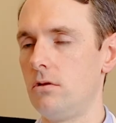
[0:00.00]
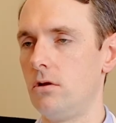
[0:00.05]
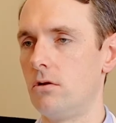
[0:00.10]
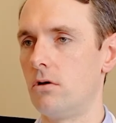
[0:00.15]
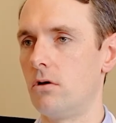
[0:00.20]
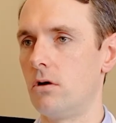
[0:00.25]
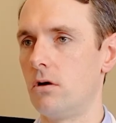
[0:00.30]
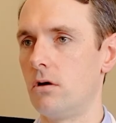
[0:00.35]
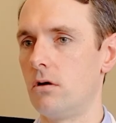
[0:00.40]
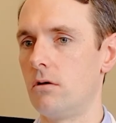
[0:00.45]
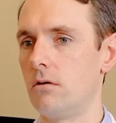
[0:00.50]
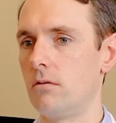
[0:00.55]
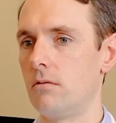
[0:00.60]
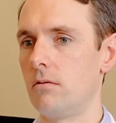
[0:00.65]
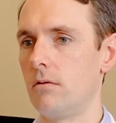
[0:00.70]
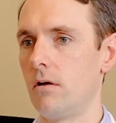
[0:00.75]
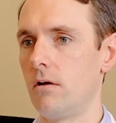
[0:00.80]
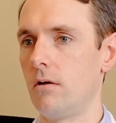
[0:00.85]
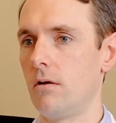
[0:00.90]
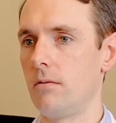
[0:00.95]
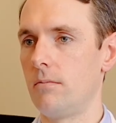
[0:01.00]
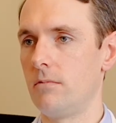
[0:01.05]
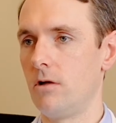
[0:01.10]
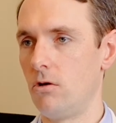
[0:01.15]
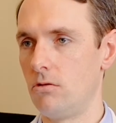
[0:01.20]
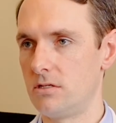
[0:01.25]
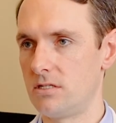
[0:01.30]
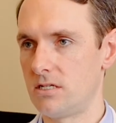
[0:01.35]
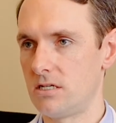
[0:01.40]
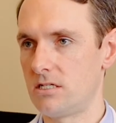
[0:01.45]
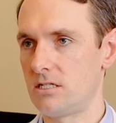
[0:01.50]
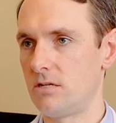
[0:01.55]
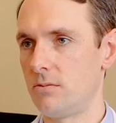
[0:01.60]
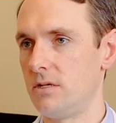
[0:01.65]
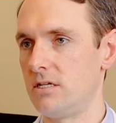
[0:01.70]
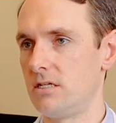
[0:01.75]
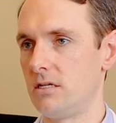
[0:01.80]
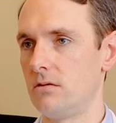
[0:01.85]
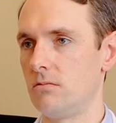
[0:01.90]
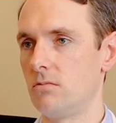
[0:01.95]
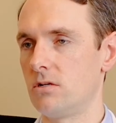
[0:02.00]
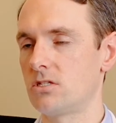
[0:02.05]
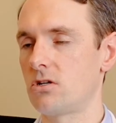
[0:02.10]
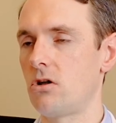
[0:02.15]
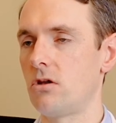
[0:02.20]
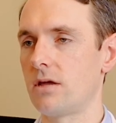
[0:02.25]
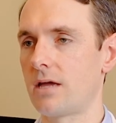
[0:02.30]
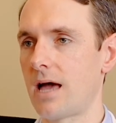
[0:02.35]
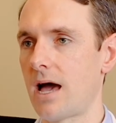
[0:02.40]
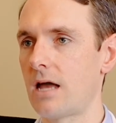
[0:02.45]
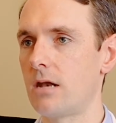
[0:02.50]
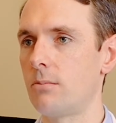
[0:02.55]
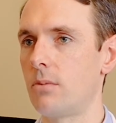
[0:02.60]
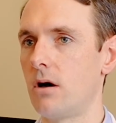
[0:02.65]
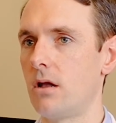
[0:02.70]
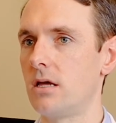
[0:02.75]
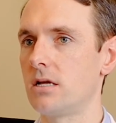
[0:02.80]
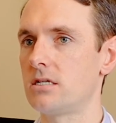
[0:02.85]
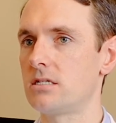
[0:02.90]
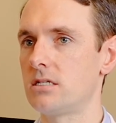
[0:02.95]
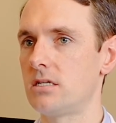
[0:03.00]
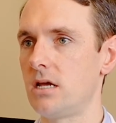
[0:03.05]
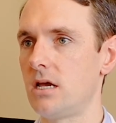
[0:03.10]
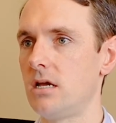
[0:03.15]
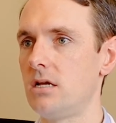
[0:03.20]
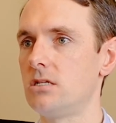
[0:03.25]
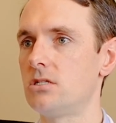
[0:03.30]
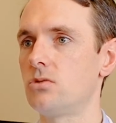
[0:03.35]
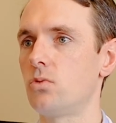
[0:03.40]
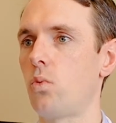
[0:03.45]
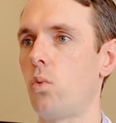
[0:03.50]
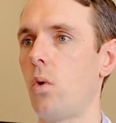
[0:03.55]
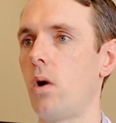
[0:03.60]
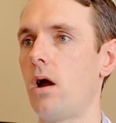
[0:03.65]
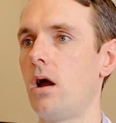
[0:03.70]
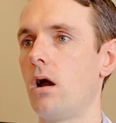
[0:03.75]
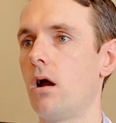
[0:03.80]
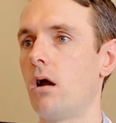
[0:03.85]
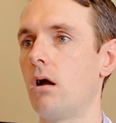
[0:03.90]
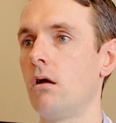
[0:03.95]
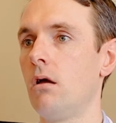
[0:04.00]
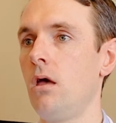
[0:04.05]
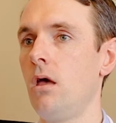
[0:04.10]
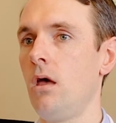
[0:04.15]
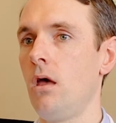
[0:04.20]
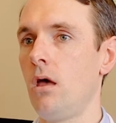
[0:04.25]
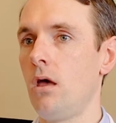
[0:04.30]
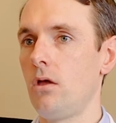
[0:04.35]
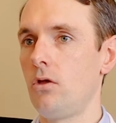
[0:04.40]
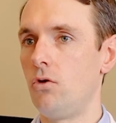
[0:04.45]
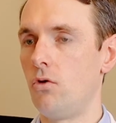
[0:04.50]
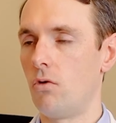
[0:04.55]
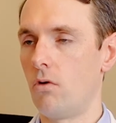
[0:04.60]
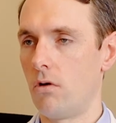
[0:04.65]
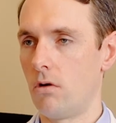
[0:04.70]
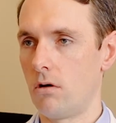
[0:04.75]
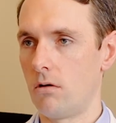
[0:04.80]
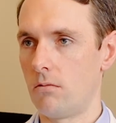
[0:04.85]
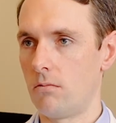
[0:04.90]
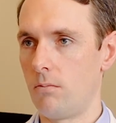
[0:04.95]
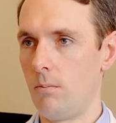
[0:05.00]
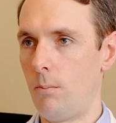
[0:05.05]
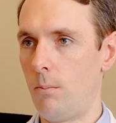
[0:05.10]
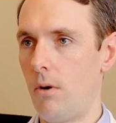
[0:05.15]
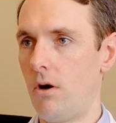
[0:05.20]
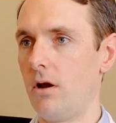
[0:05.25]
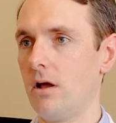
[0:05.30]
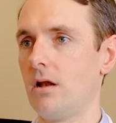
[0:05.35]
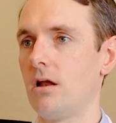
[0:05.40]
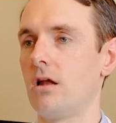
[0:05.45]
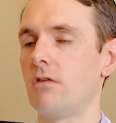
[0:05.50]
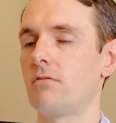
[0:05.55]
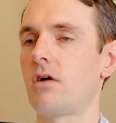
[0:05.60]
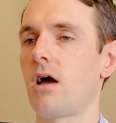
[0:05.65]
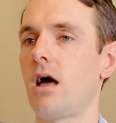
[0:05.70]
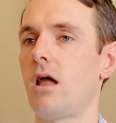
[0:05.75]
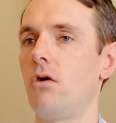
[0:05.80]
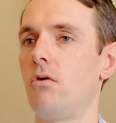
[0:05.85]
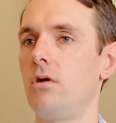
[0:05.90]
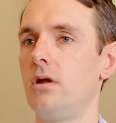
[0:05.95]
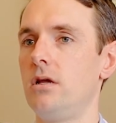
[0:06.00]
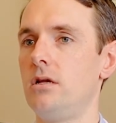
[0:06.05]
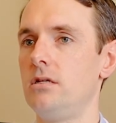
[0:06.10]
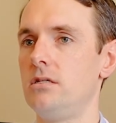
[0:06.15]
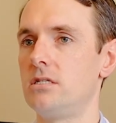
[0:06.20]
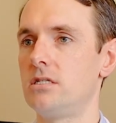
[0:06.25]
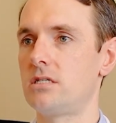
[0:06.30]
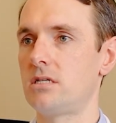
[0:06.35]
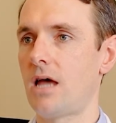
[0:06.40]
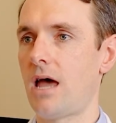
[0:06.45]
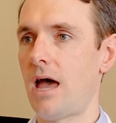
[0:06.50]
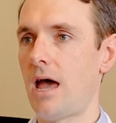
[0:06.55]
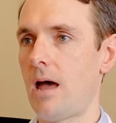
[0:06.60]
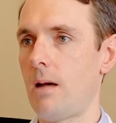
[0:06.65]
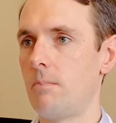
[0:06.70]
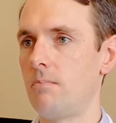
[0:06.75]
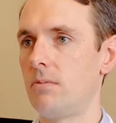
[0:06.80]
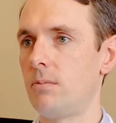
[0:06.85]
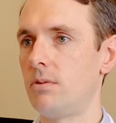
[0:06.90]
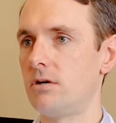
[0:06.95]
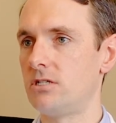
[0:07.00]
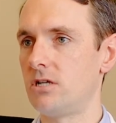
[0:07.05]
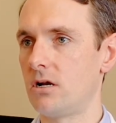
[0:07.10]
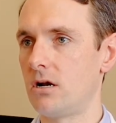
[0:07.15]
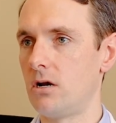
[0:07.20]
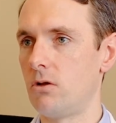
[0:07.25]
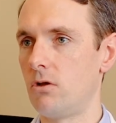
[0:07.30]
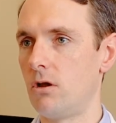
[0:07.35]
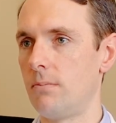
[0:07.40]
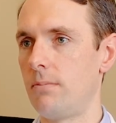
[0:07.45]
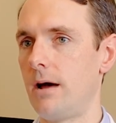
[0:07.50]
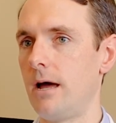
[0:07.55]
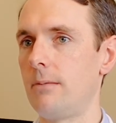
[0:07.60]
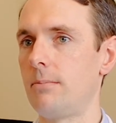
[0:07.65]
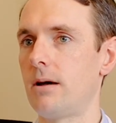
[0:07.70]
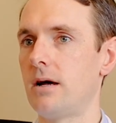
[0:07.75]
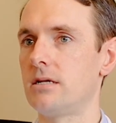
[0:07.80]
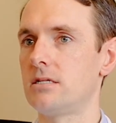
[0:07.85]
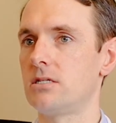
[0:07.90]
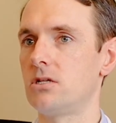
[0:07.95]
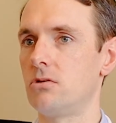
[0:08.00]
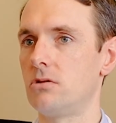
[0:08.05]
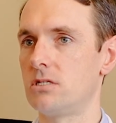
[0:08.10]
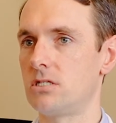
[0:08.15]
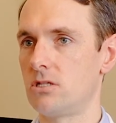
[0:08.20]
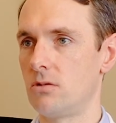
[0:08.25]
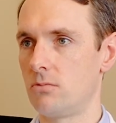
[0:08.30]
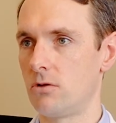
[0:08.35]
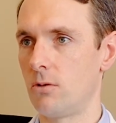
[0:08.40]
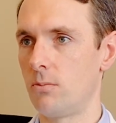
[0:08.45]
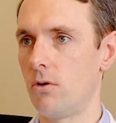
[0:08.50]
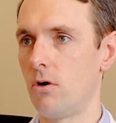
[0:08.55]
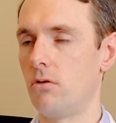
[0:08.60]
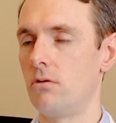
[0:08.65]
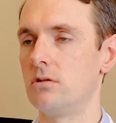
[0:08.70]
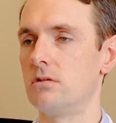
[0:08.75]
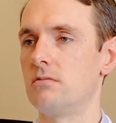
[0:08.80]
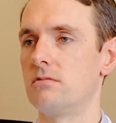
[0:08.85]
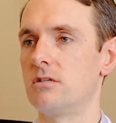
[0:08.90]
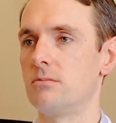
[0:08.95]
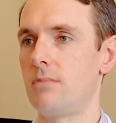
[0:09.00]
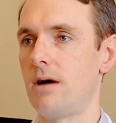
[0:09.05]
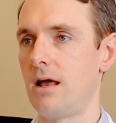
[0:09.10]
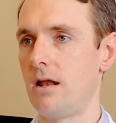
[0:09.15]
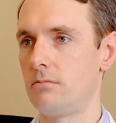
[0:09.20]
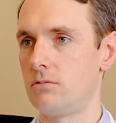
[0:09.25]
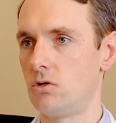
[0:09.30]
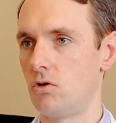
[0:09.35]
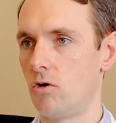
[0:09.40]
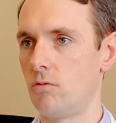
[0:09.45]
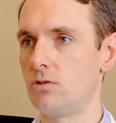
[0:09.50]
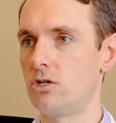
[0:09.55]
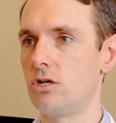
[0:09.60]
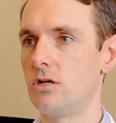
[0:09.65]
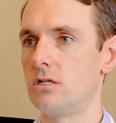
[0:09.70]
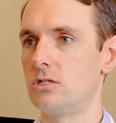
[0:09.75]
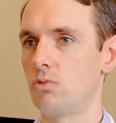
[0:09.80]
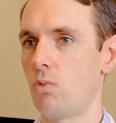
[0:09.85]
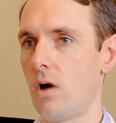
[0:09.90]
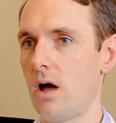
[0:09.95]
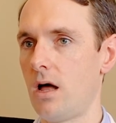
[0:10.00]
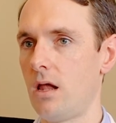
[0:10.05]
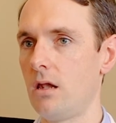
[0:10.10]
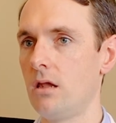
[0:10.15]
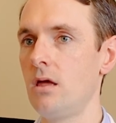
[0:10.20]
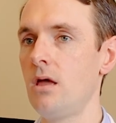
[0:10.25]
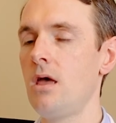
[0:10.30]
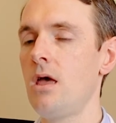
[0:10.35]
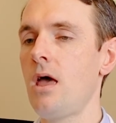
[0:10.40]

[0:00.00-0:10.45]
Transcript: your whole system is in what's called a catabolic state, where you're burning a lot of calories, particularly with a bypass. There is some component of some malabsorption as well.